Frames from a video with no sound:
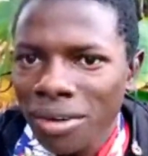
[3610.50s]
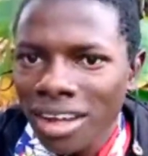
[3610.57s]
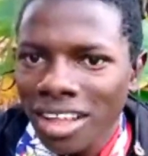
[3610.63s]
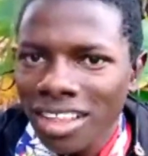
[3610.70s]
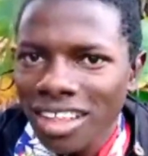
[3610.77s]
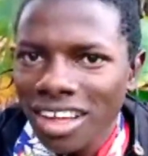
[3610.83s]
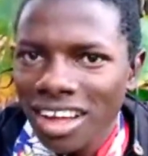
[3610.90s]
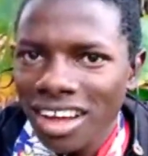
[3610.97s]

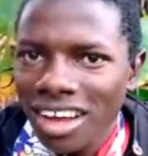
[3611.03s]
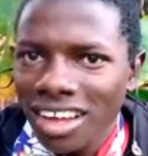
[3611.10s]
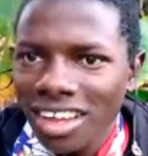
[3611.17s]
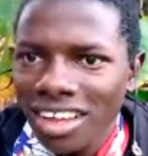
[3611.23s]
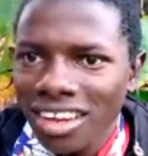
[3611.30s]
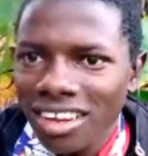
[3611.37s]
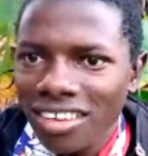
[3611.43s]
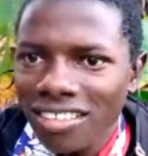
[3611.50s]
Brother,
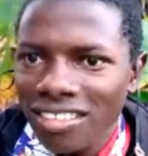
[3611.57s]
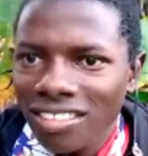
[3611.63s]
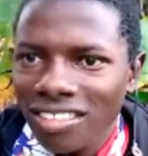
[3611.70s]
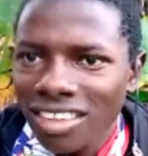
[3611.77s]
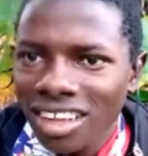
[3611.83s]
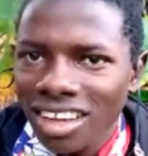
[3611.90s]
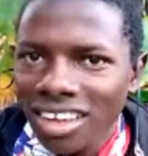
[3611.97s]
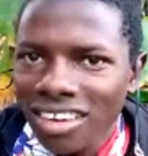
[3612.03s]
I
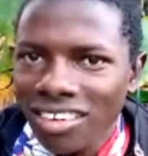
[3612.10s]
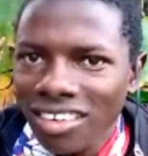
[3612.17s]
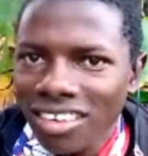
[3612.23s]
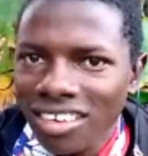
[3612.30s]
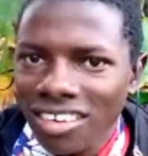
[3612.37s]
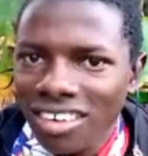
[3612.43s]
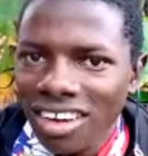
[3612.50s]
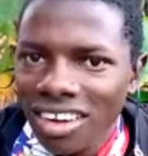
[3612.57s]

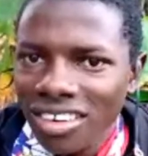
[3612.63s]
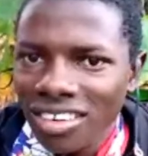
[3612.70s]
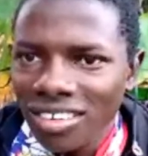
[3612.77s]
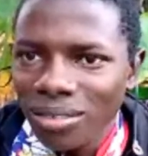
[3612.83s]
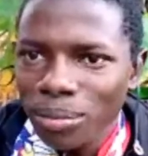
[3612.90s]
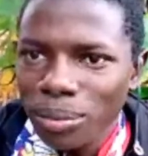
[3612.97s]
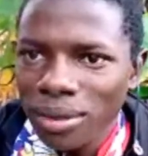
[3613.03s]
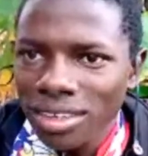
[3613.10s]
don't know
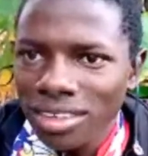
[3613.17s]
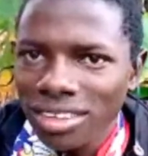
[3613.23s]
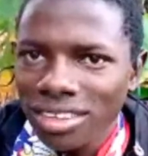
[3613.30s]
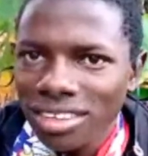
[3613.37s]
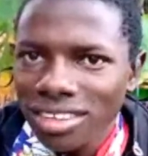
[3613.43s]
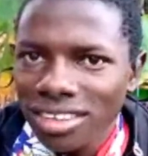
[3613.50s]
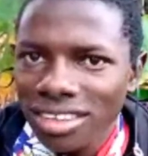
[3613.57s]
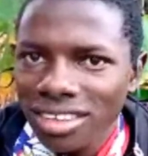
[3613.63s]
how to pay.